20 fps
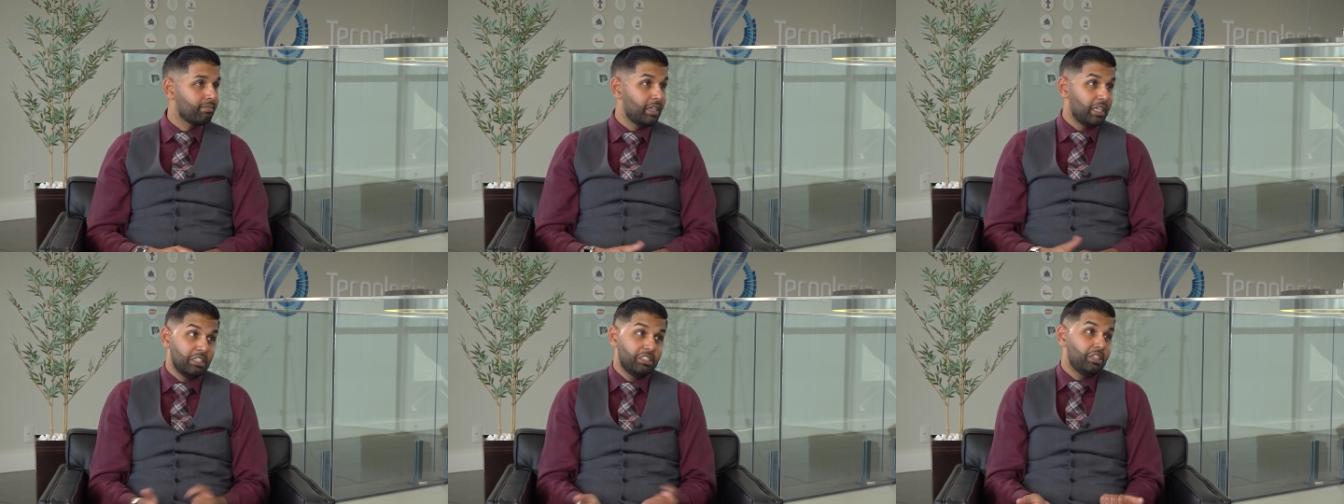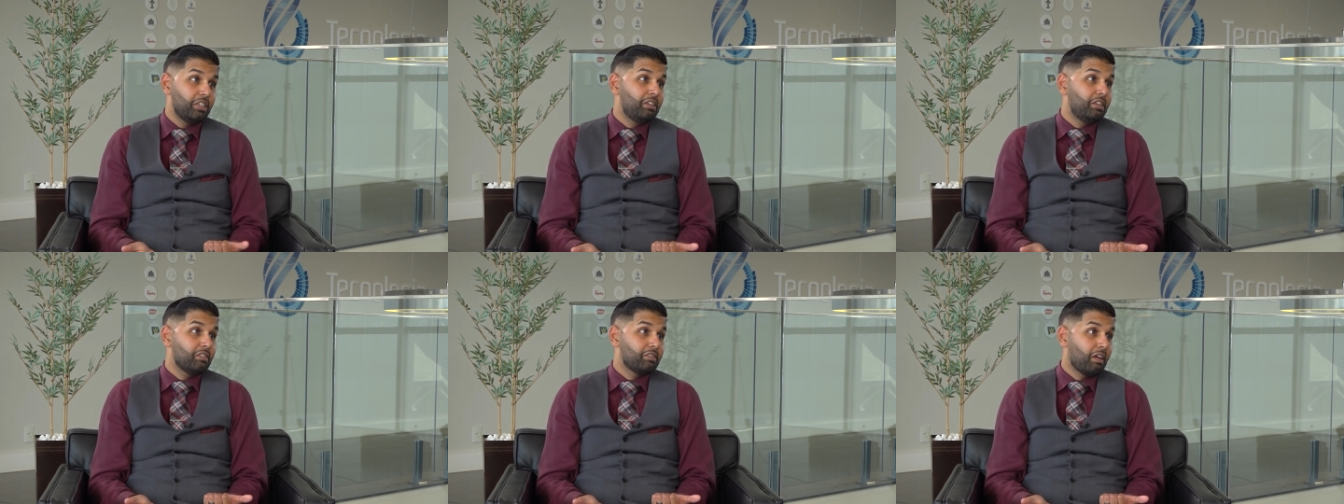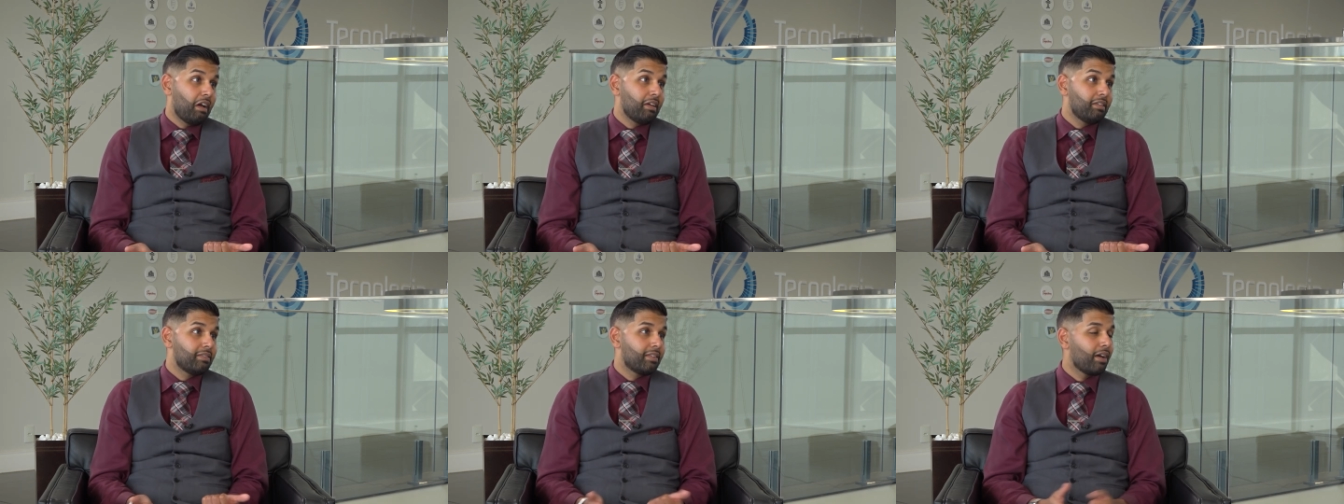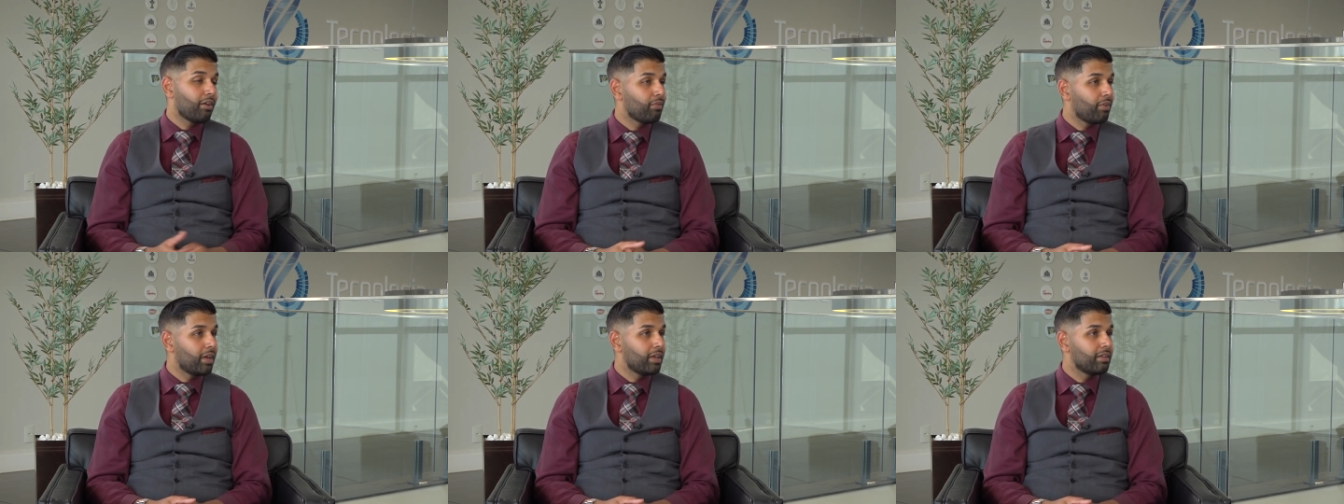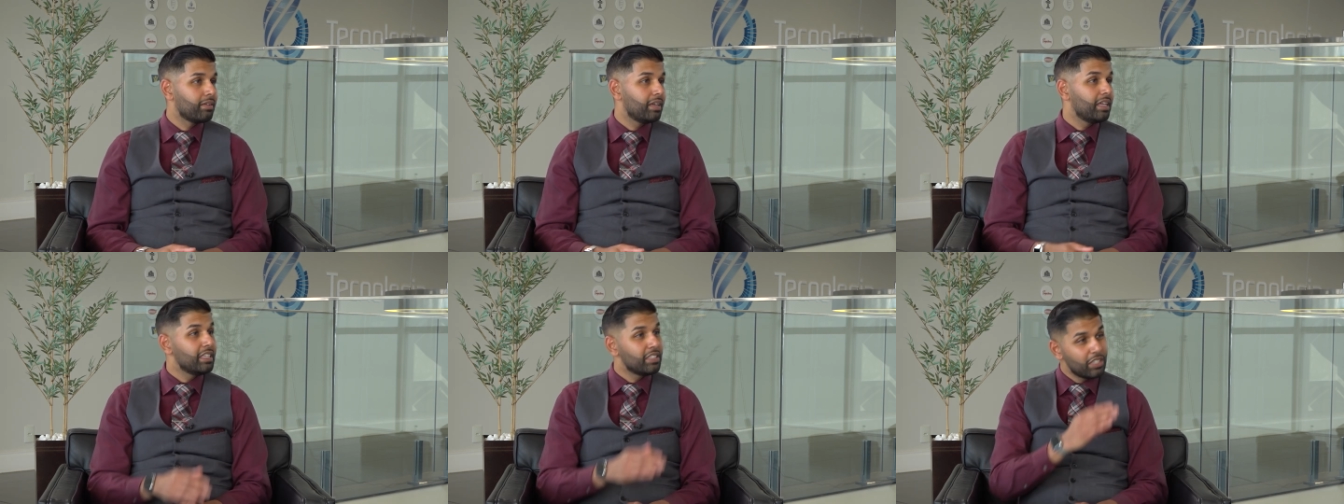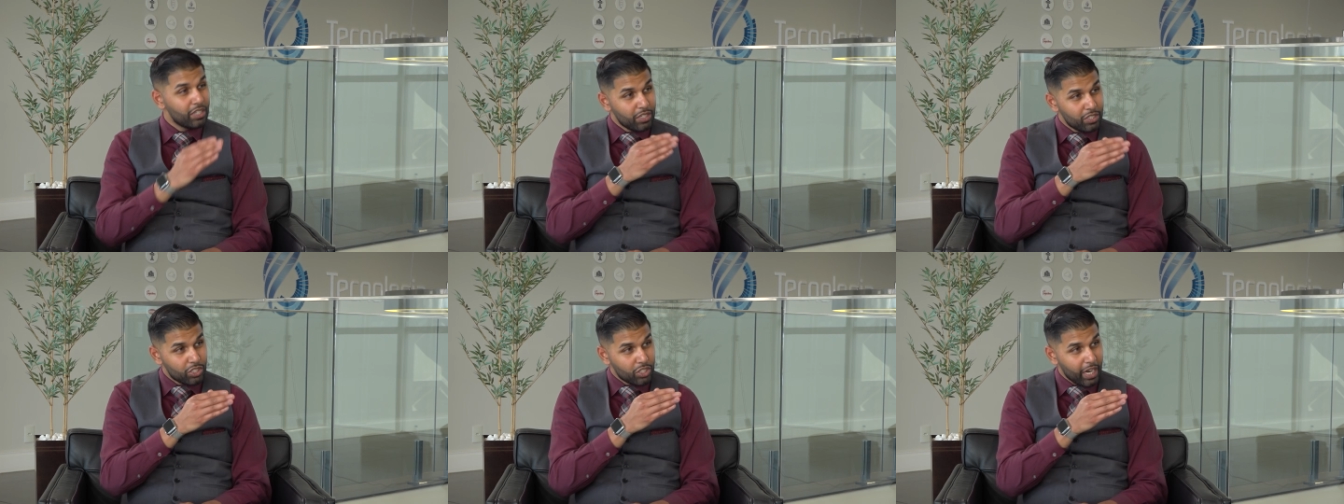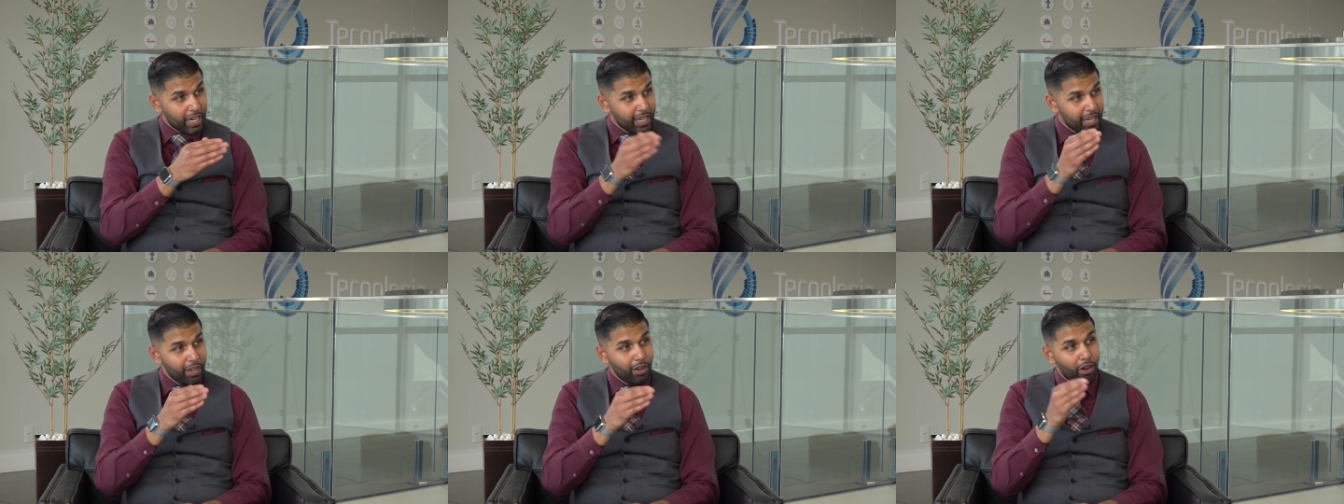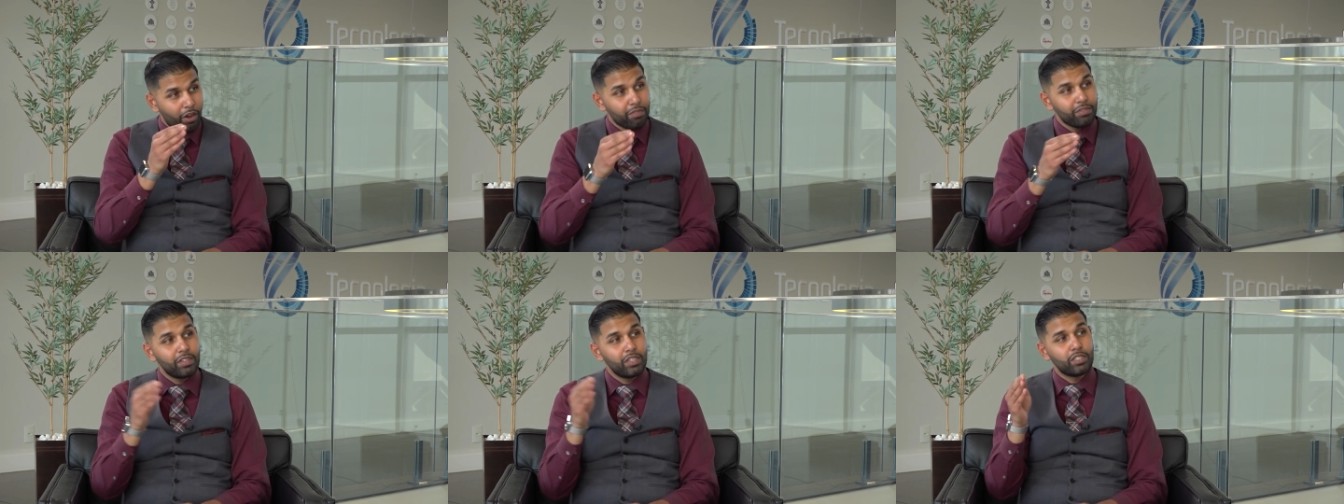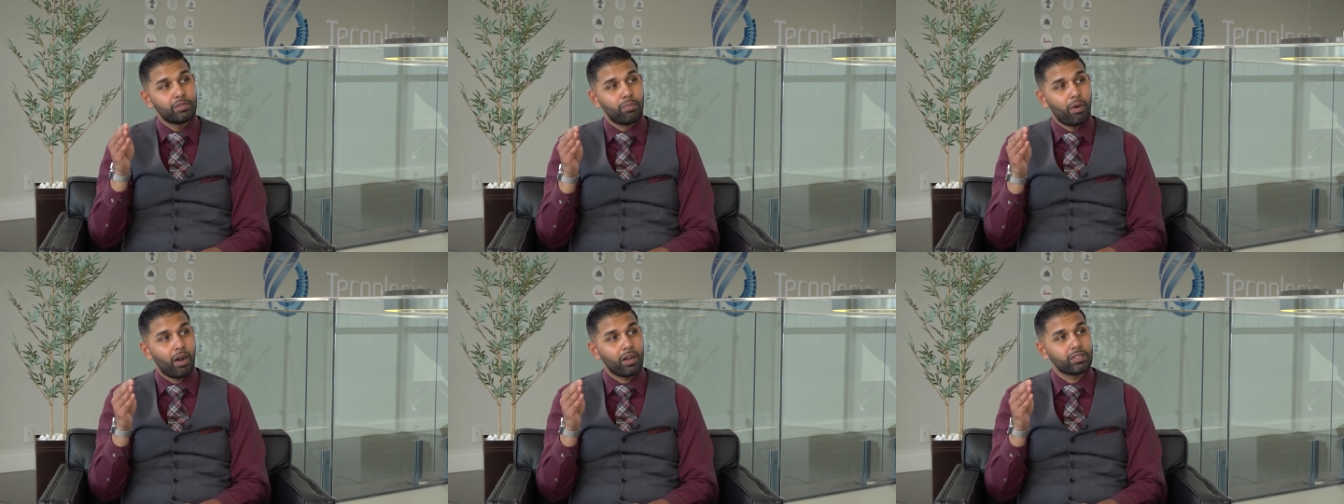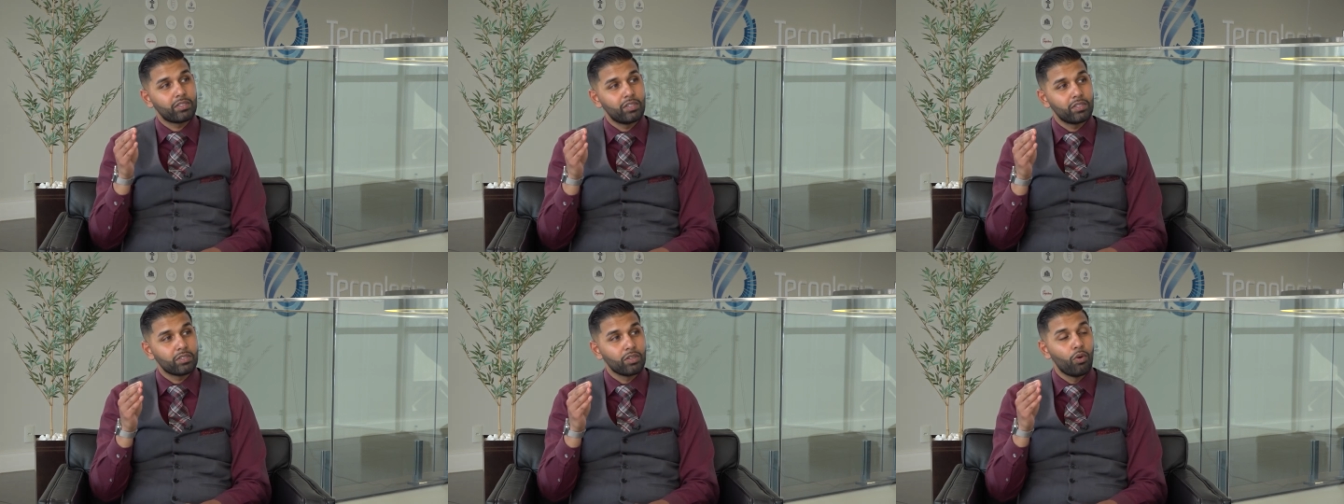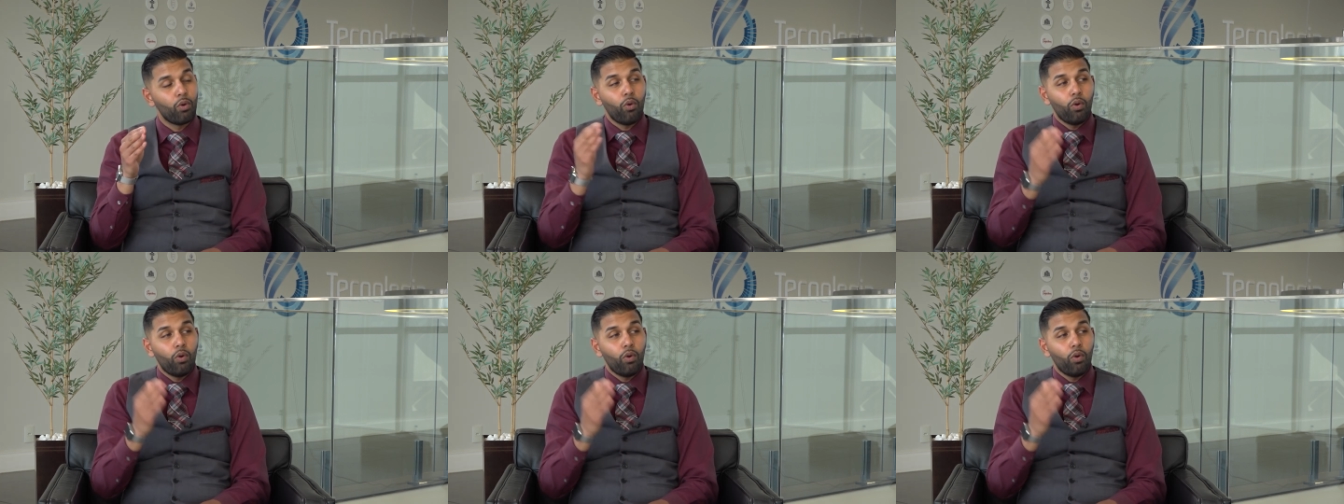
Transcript: Is it designed that way? Is it checking off these boxes?